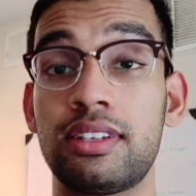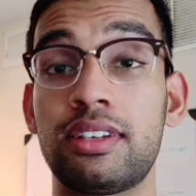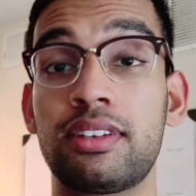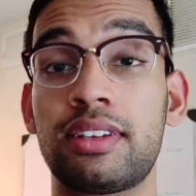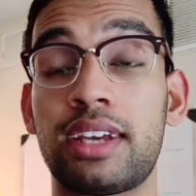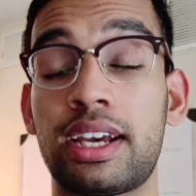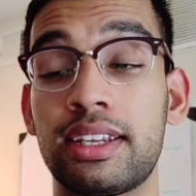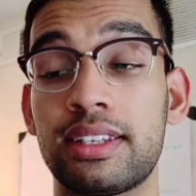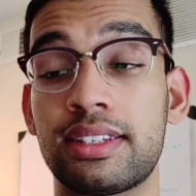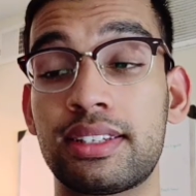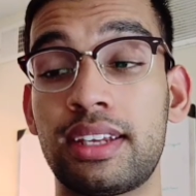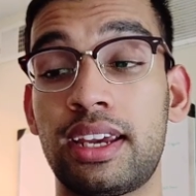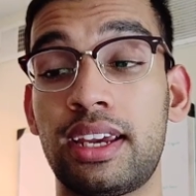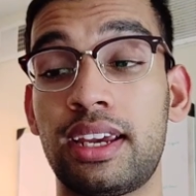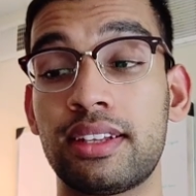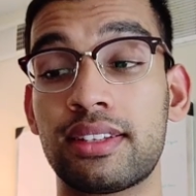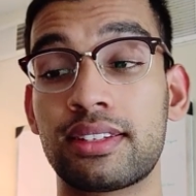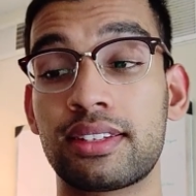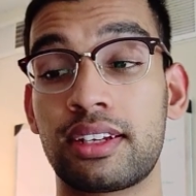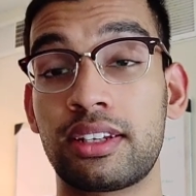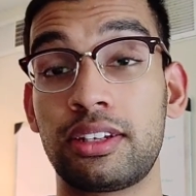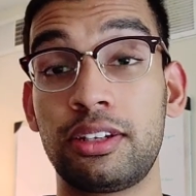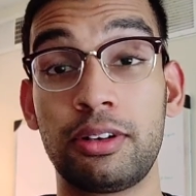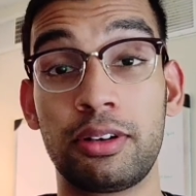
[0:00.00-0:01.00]
in the United
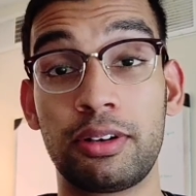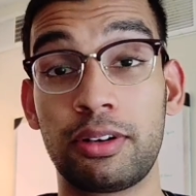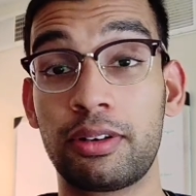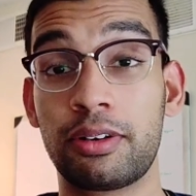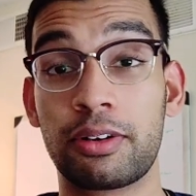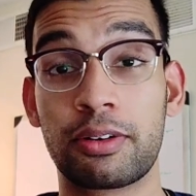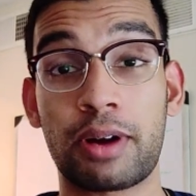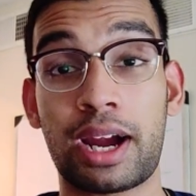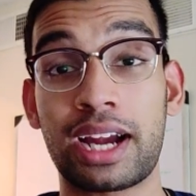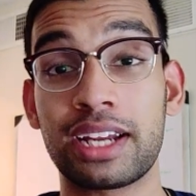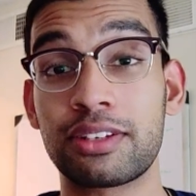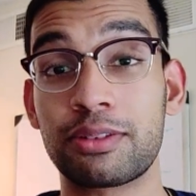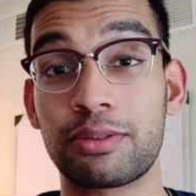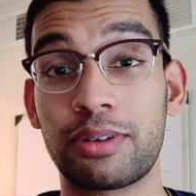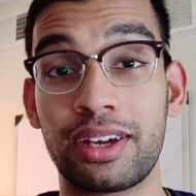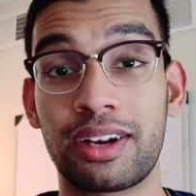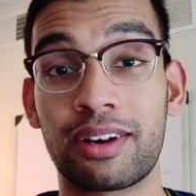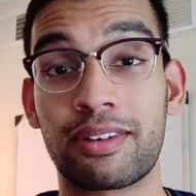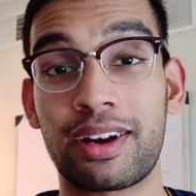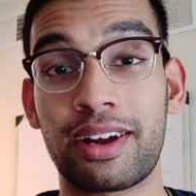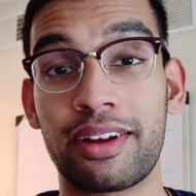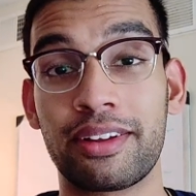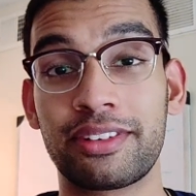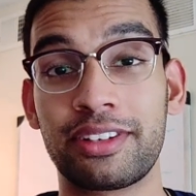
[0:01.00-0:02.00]
States and you graduate
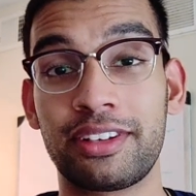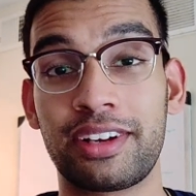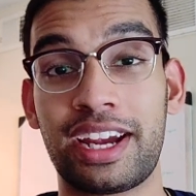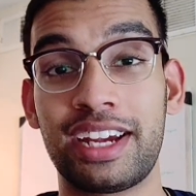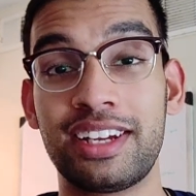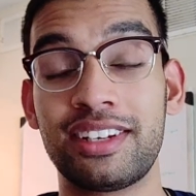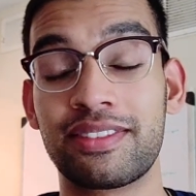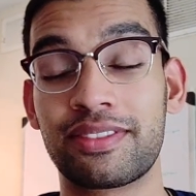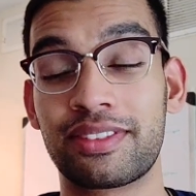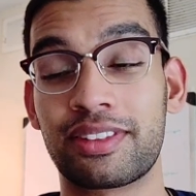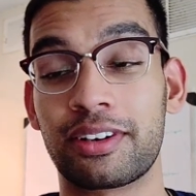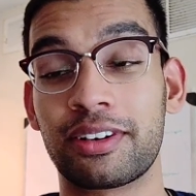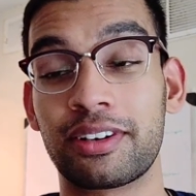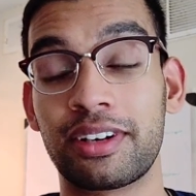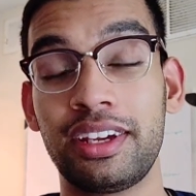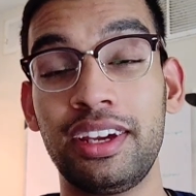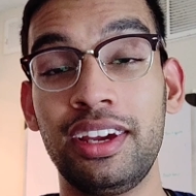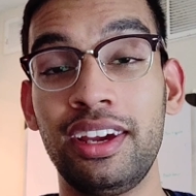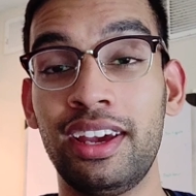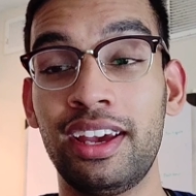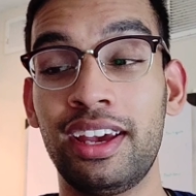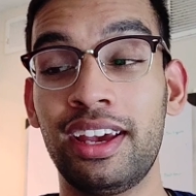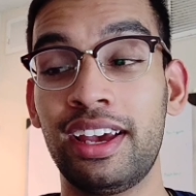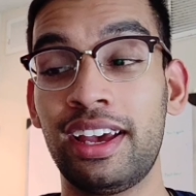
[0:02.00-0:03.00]
around your age of 30,